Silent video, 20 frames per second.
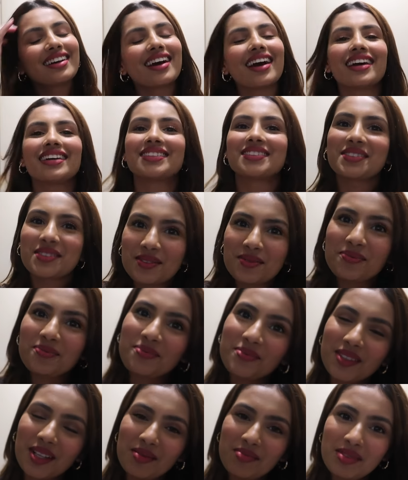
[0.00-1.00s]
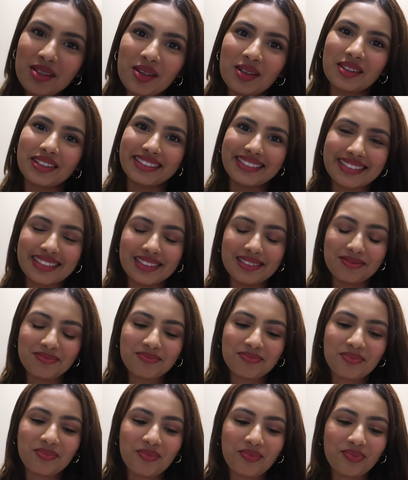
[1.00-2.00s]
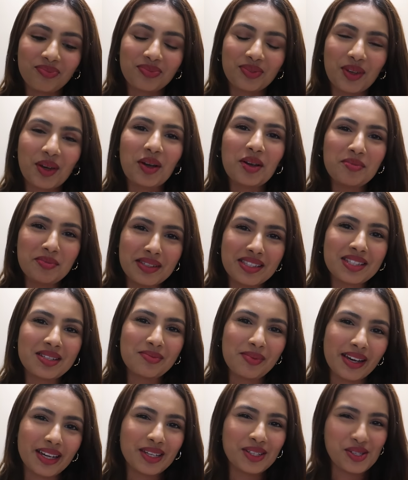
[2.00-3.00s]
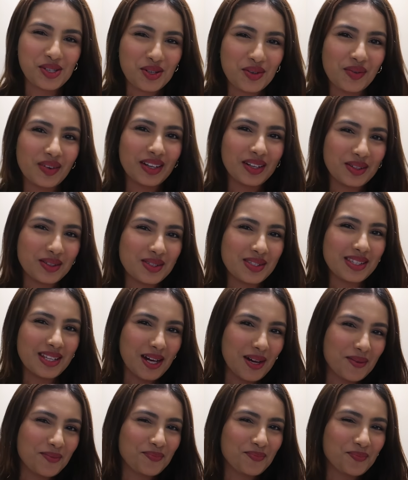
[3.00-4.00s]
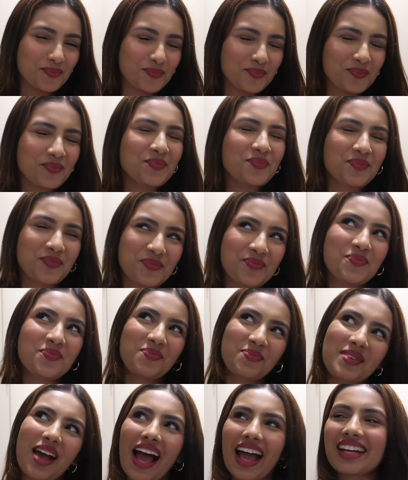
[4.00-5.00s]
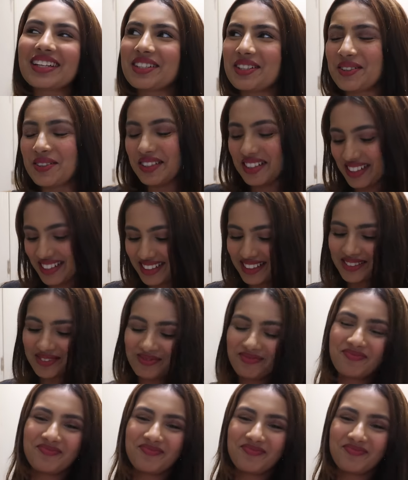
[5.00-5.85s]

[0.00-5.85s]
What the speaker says: Guys, tell me honestly, you all missed my kitchen videos now. I knew it.